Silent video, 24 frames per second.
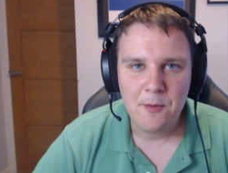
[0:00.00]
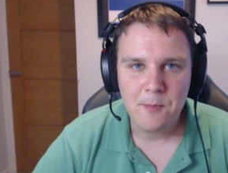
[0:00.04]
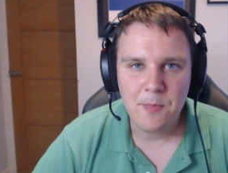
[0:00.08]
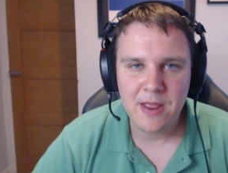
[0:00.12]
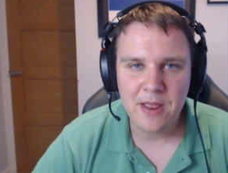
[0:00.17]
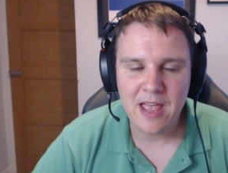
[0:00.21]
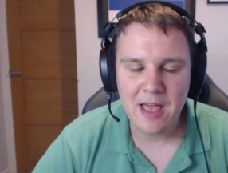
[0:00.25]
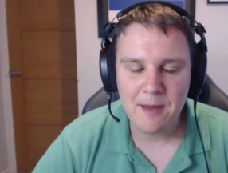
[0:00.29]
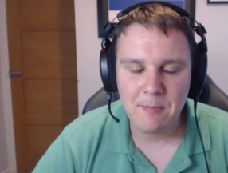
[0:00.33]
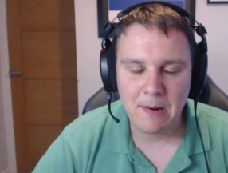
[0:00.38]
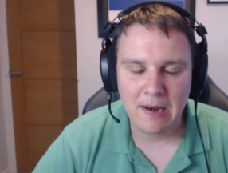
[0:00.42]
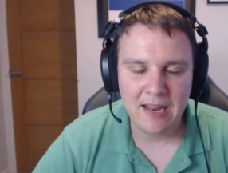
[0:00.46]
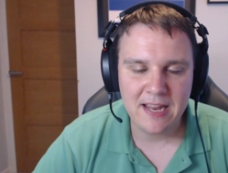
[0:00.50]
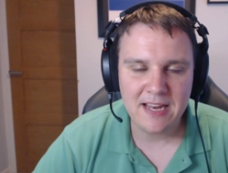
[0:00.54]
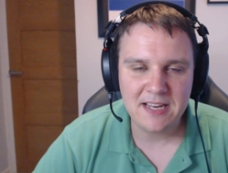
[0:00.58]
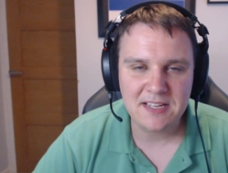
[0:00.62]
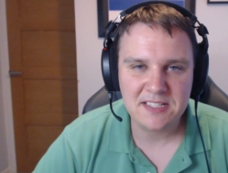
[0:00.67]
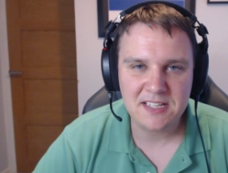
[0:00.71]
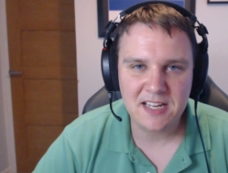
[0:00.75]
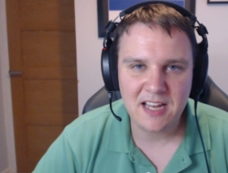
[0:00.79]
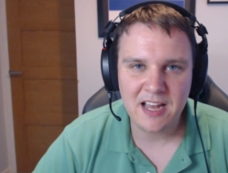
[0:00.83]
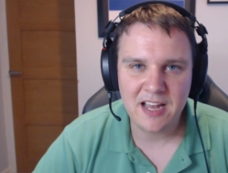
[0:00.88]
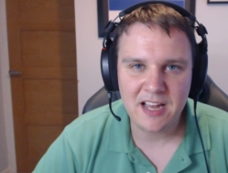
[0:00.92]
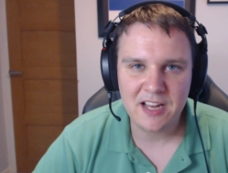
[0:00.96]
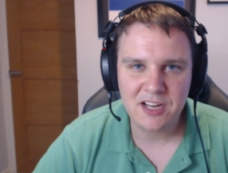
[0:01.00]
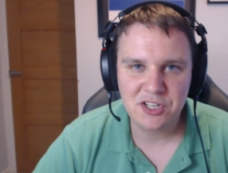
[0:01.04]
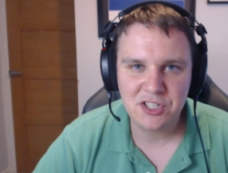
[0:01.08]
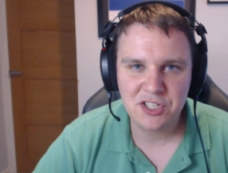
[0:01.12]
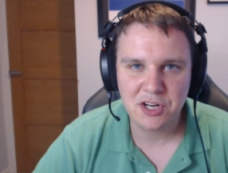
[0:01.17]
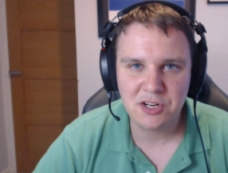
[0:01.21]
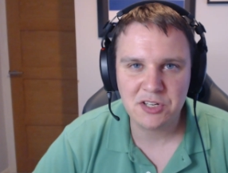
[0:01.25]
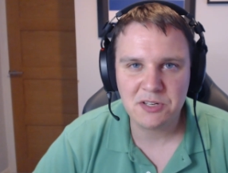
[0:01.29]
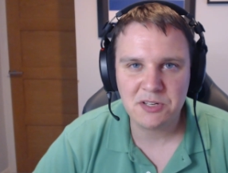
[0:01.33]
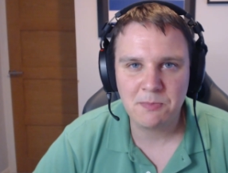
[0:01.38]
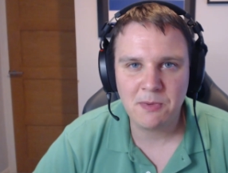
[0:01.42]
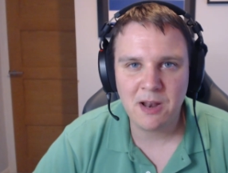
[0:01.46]
But yeah, please
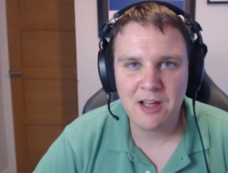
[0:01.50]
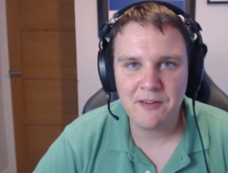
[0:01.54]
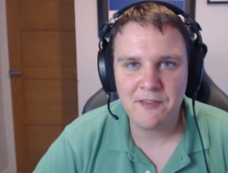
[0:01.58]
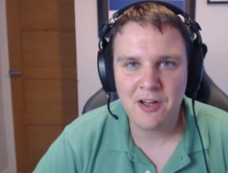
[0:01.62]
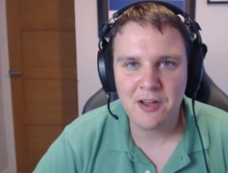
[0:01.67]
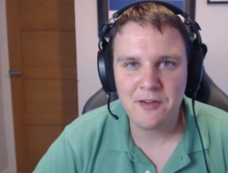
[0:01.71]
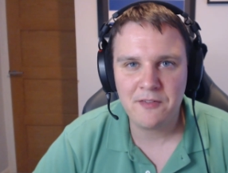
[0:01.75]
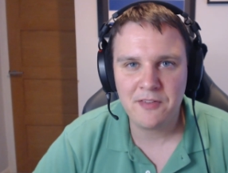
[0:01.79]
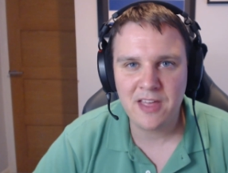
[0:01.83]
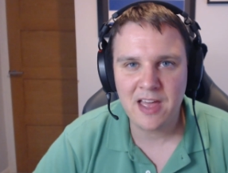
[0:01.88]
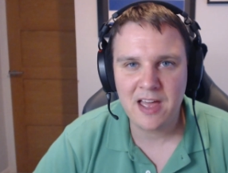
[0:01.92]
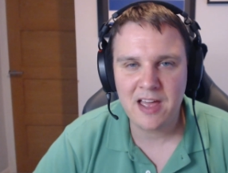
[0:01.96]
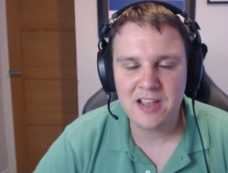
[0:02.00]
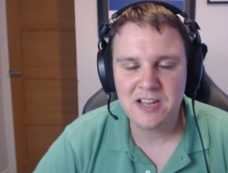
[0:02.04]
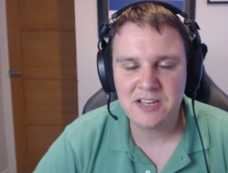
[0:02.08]
show some love over there.